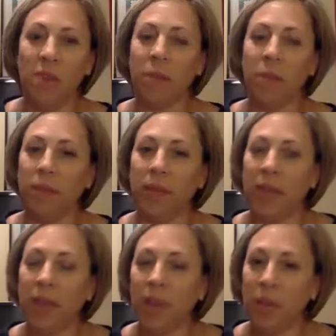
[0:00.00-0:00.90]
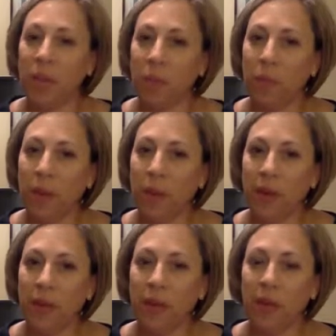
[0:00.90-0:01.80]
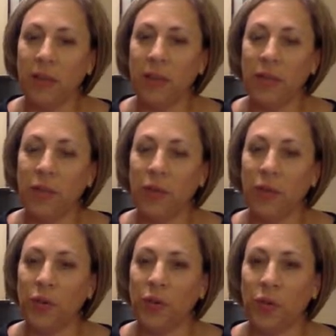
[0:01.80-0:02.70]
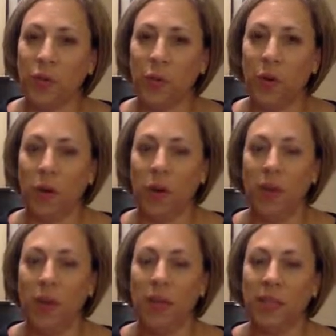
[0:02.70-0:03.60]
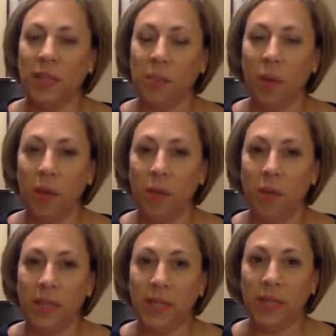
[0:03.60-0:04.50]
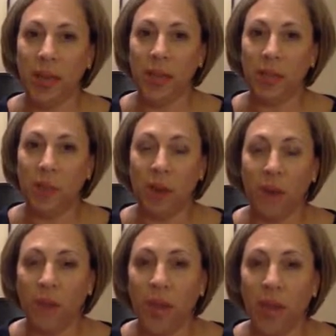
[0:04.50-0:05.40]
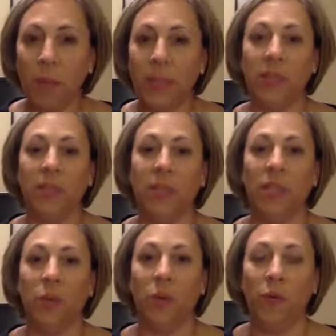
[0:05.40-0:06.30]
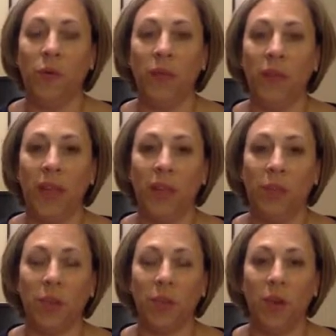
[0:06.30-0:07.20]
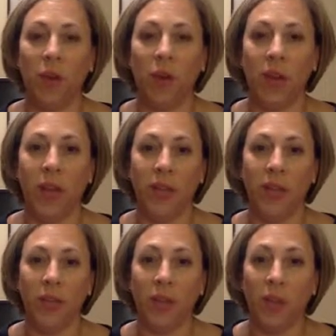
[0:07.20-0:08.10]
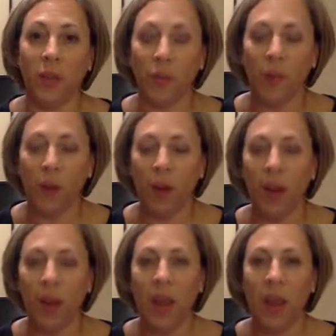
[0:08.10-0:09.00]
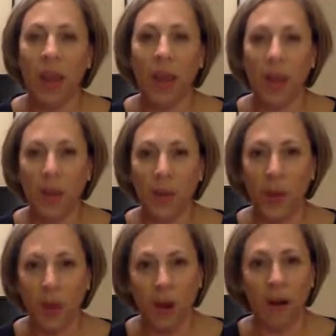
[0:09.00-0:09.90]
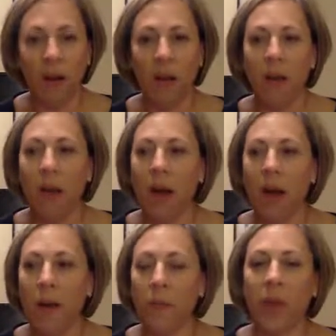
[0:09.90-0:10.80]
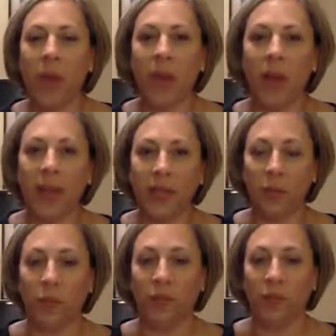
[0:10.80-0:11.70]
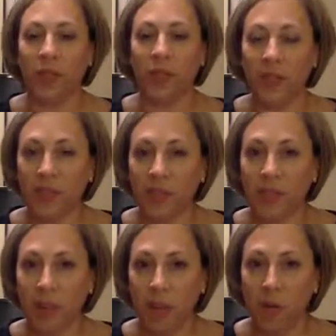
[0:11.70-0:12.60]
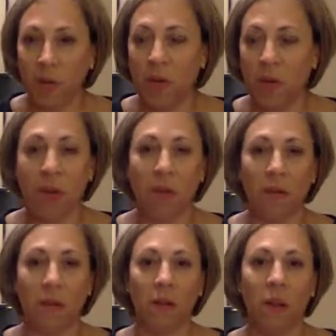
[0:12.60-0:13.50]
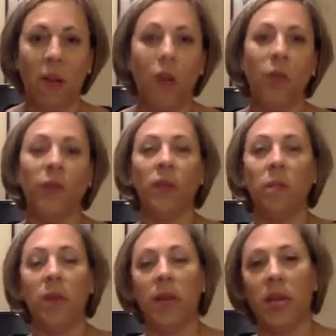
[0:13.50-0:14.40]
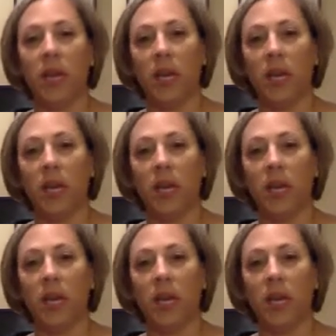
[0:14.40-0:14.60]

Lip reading: public accounting preparing tax returns for small to mid-sized privately held businesses. So hopefully that's what your audience is looking for. And here we are. I'd like to first have a disclaimer that hopefully my